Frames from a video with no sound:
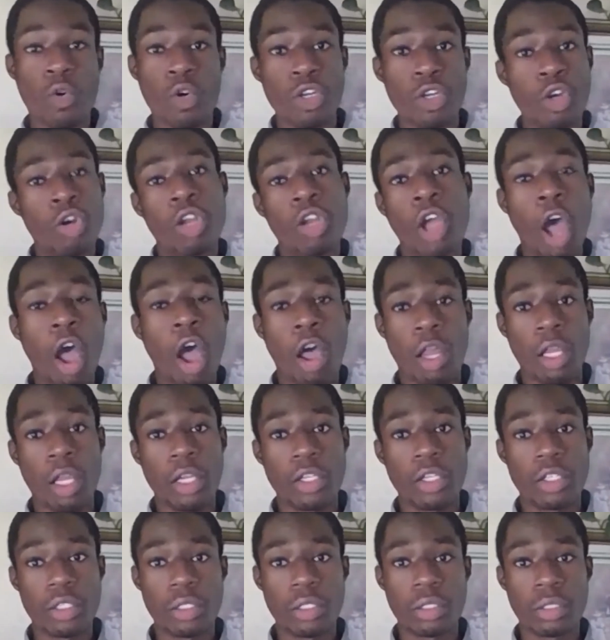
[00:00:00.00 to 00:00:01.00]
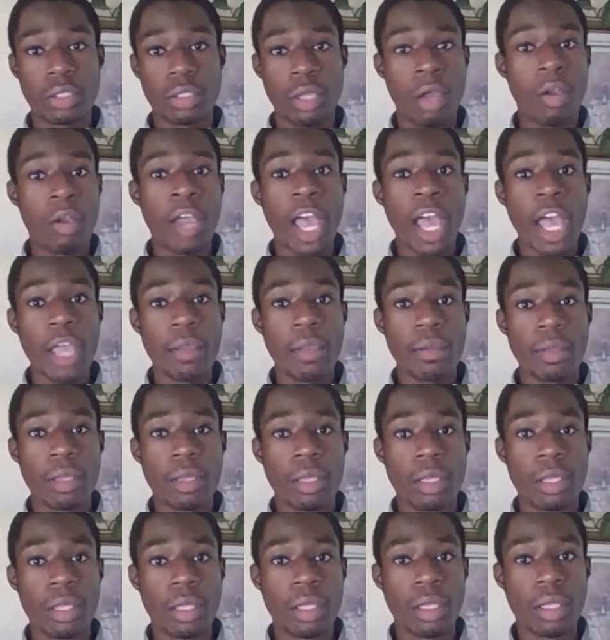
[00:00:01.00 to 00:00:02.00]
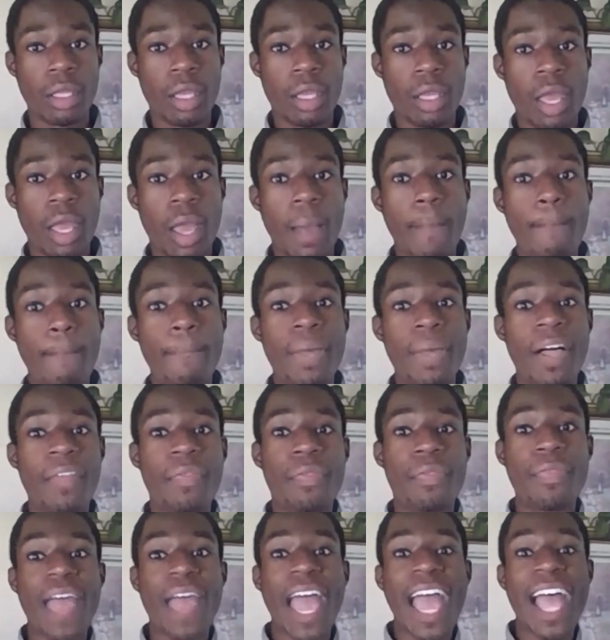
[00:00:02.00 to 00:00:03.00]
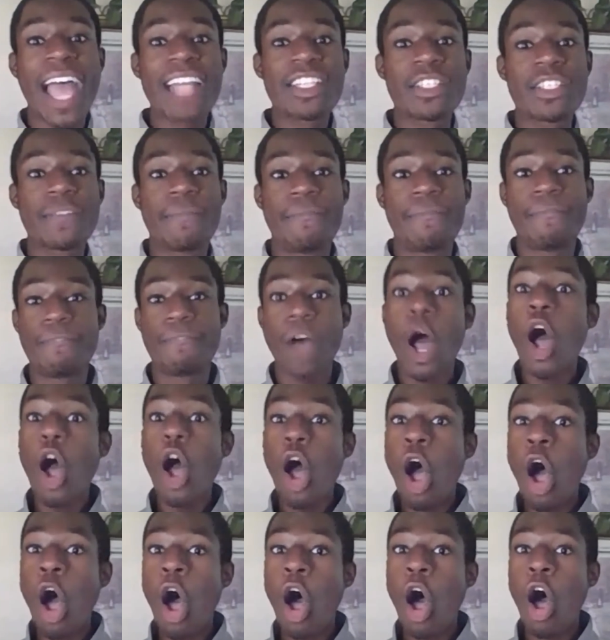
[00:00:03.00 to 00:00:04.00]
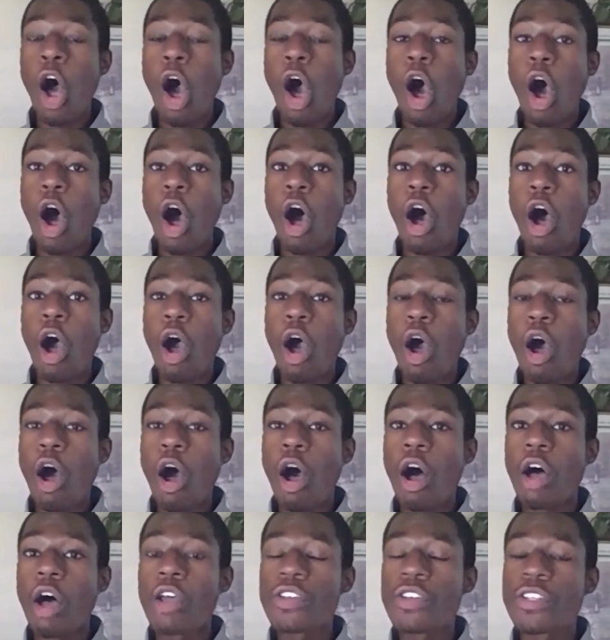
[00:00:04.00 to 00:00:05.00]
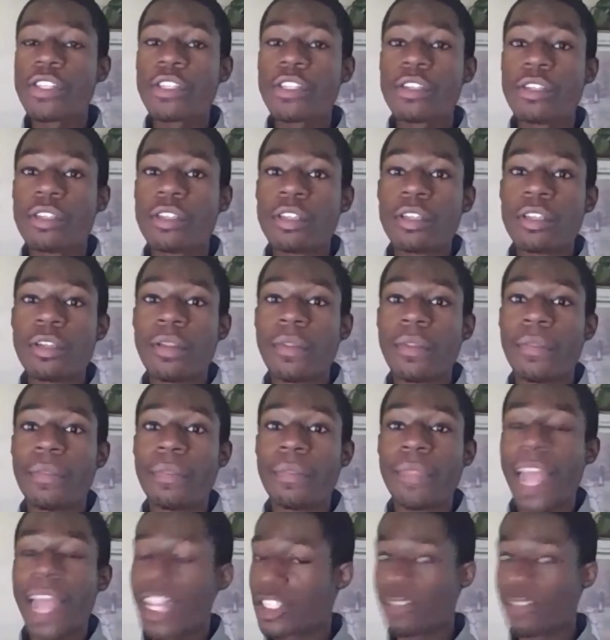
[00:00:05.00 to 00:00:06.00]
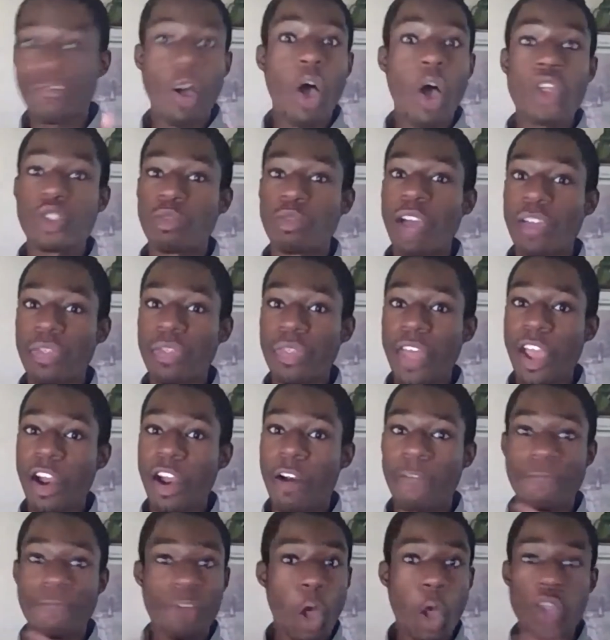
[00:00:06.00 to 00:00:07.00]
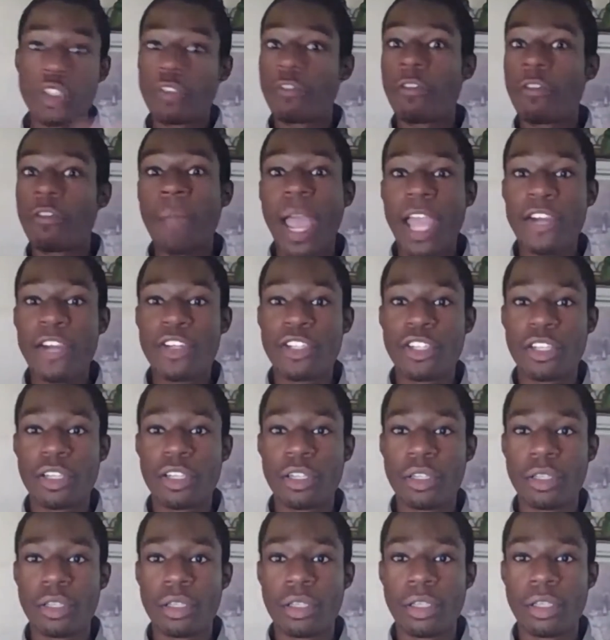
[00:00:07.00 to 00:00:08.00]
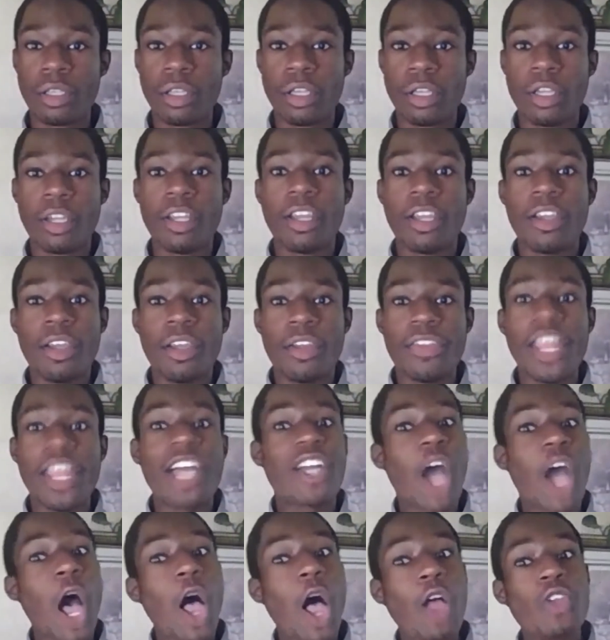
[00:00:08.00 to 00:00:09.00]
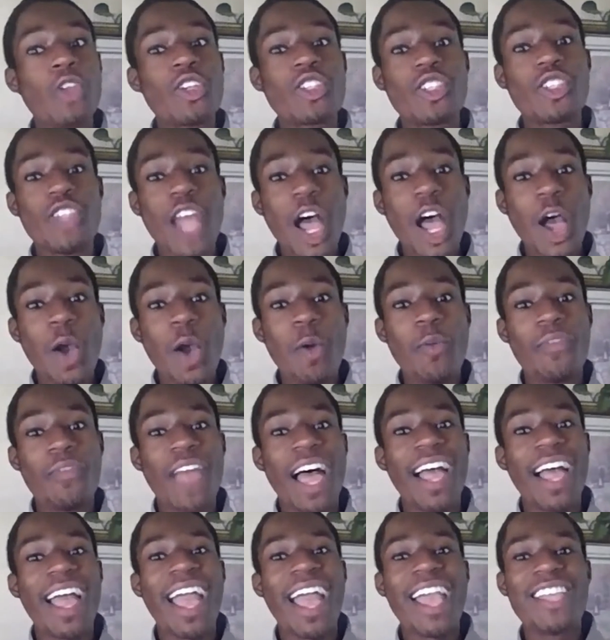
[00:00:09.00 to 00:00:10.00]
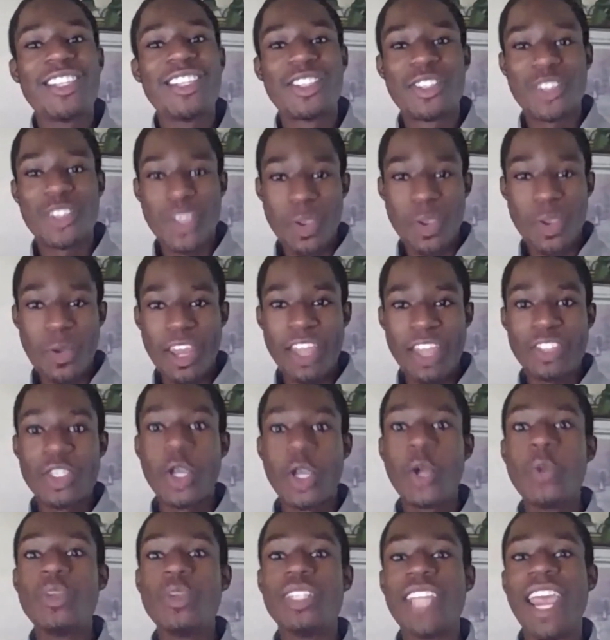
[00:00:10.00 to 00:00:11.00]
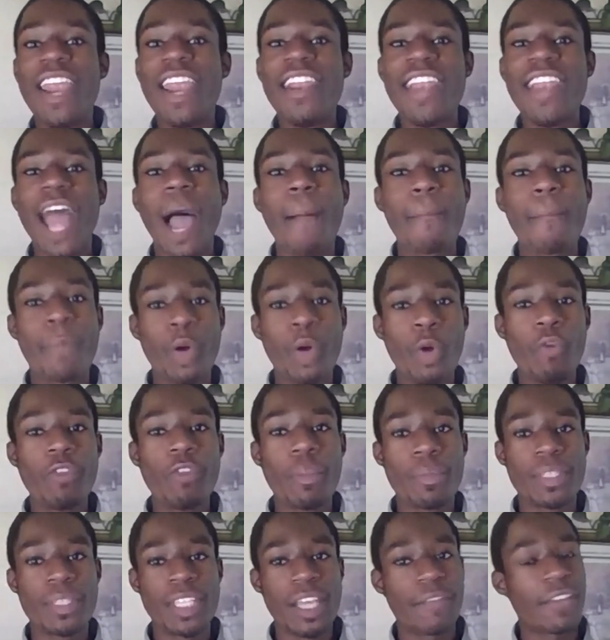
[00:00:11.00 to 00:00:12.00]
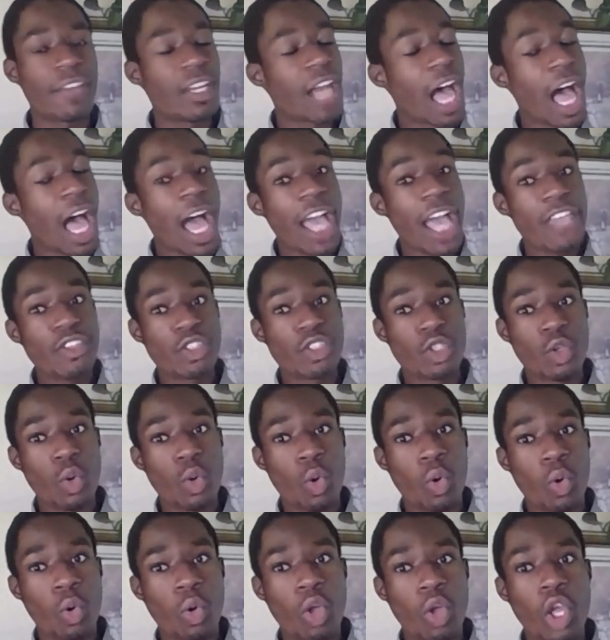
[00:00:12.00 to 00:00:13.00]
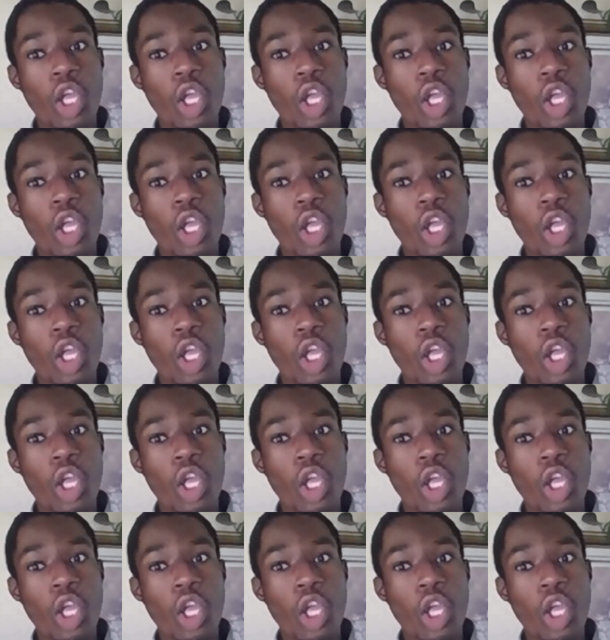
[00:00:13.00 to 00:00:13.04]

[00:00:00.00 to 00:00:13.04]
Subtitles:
college, okay? But that's false. That's false right there, false information. Now, colleges know that a student who did not prove themselves in high school